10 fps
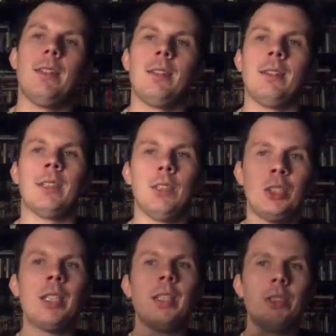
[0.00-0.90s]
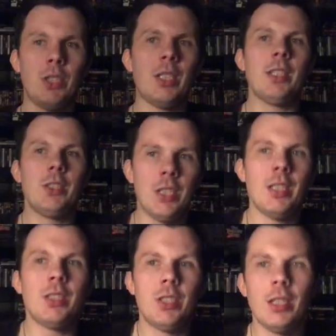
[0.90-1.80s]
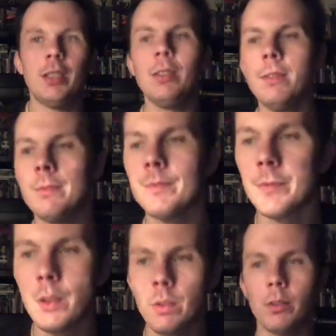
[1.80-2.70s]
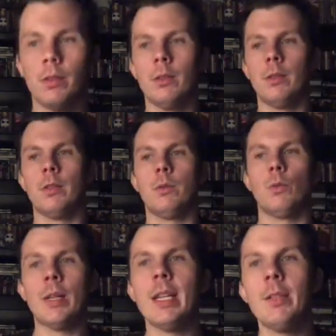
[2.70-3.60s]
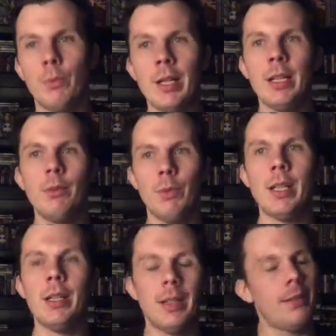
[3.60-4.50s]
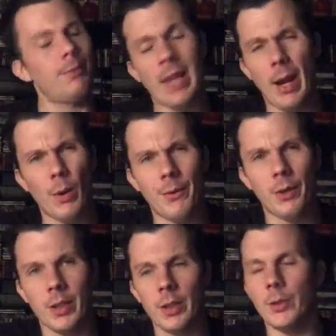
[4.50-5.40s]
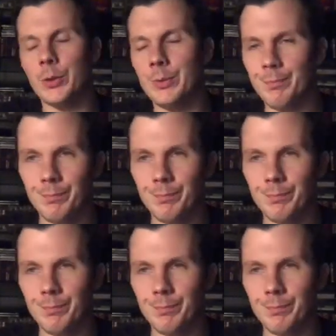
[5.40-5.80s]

The she, she, she, she, re, re, re, uh, however it goes.